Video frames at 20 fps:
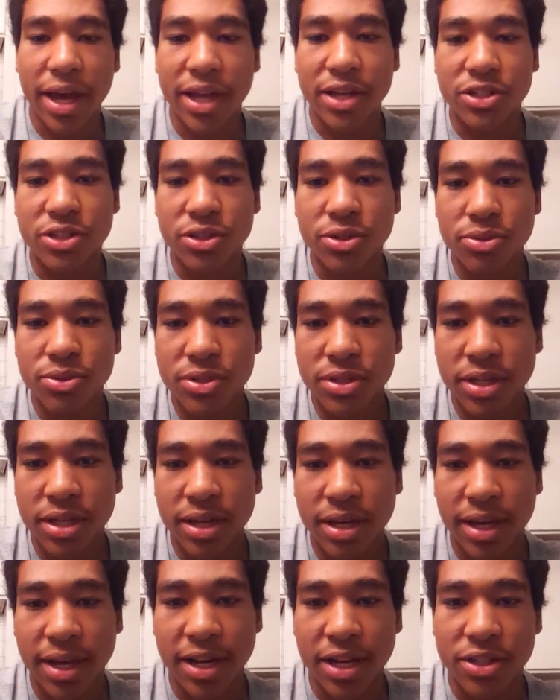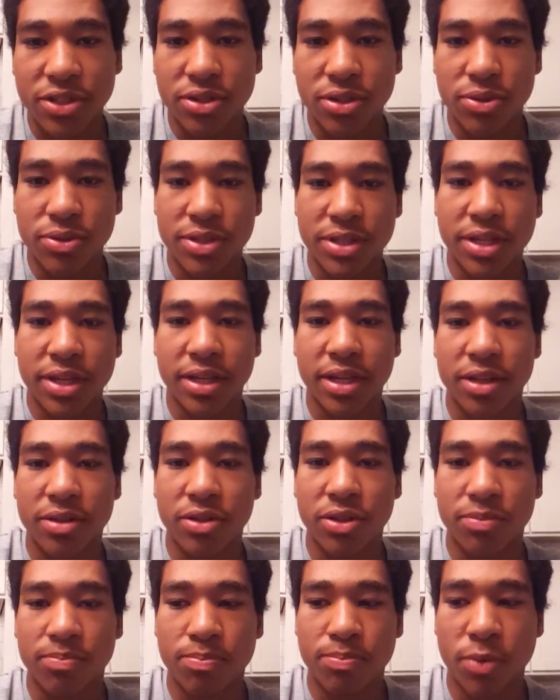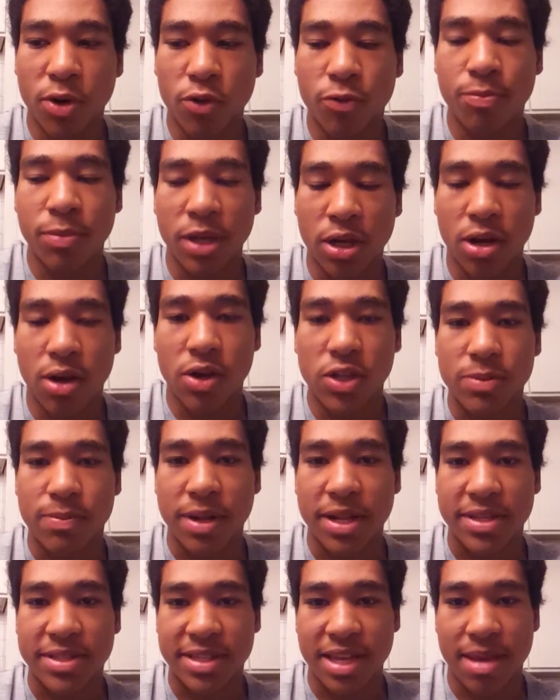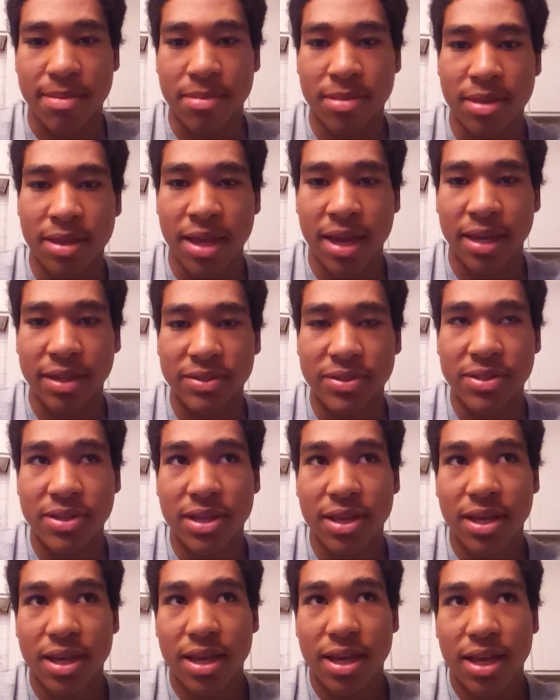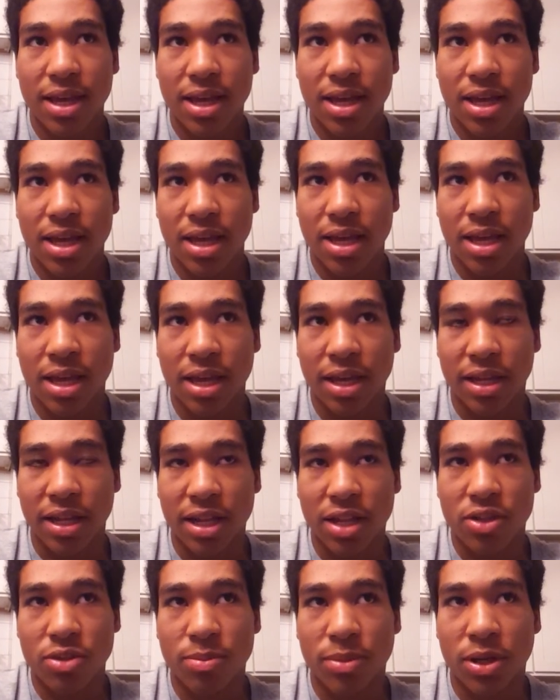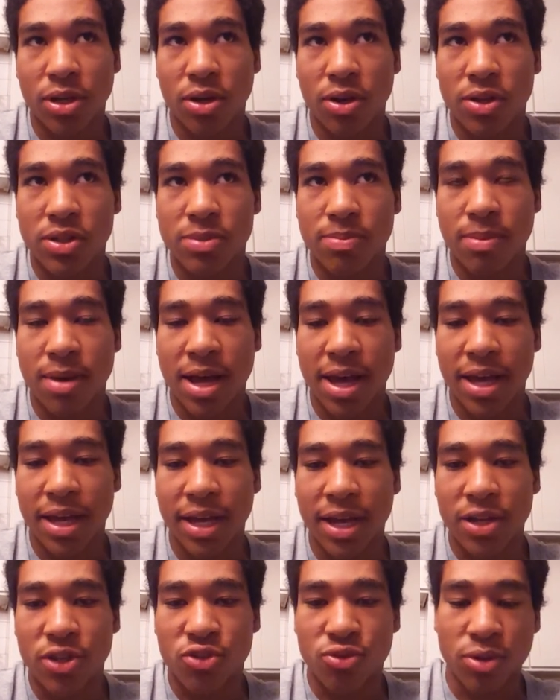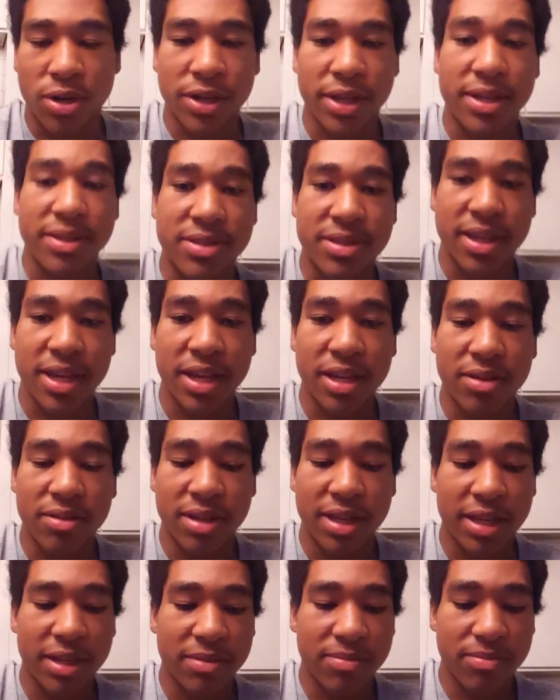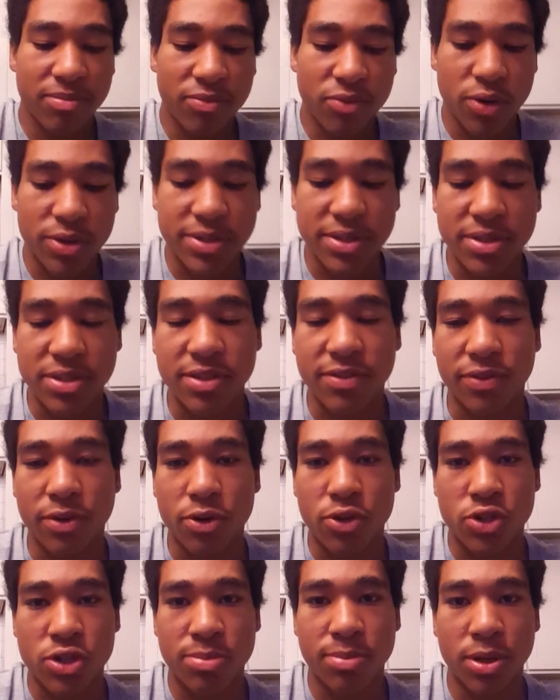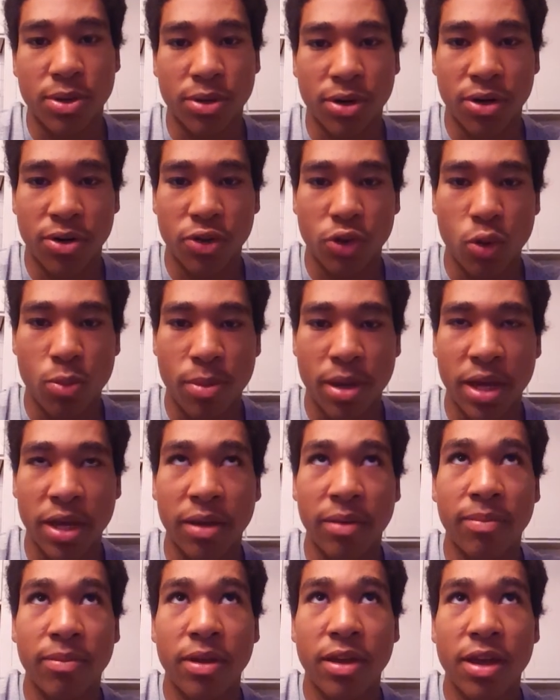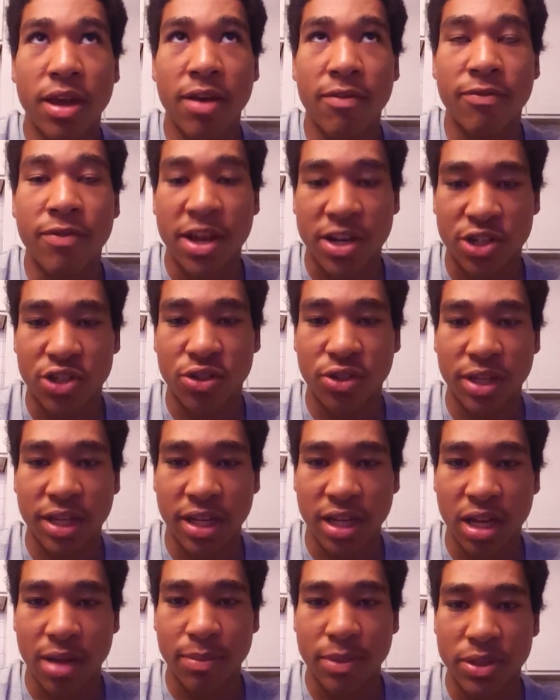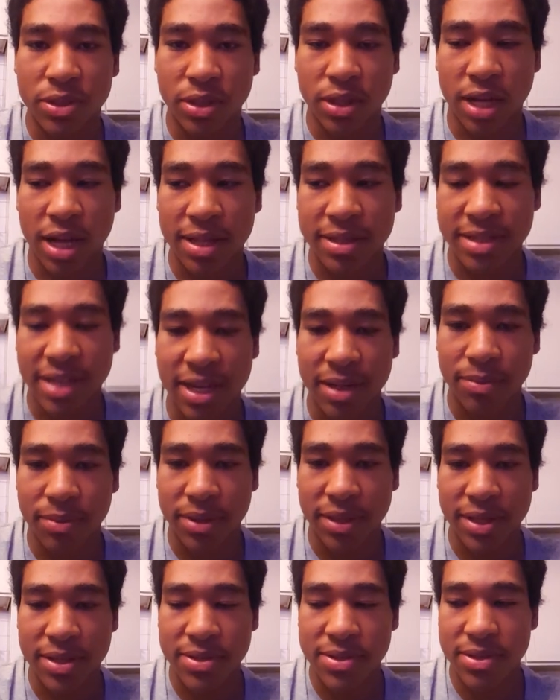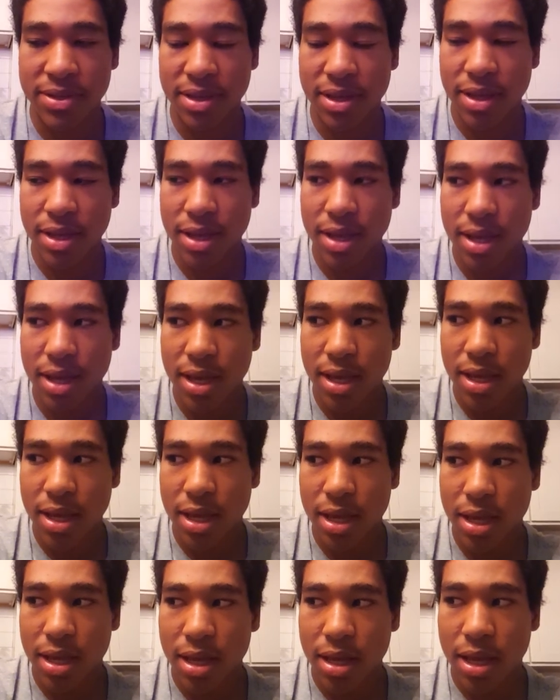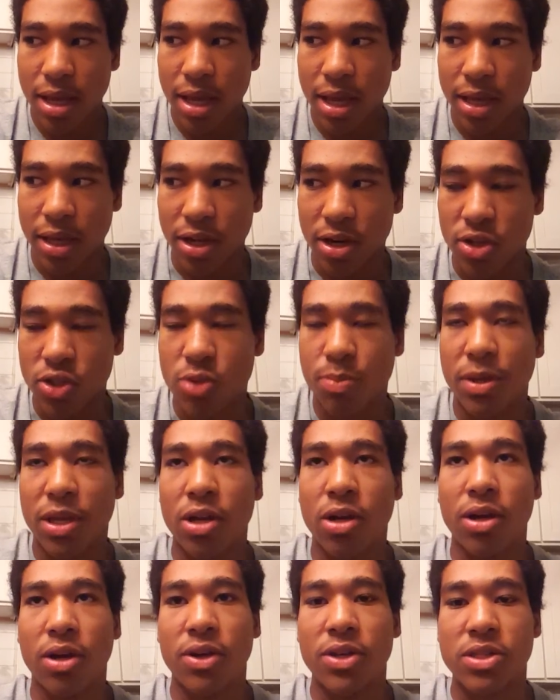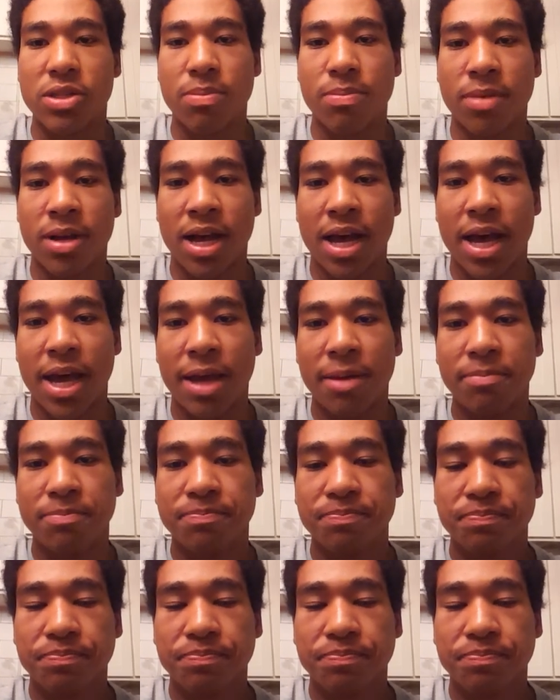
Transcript: ageusia and agenosia can both be caused by the same things. It can either be caused by a drug intake, like, for instance, if you're a smoker, you may eventually come into contact with this. It can also be caused by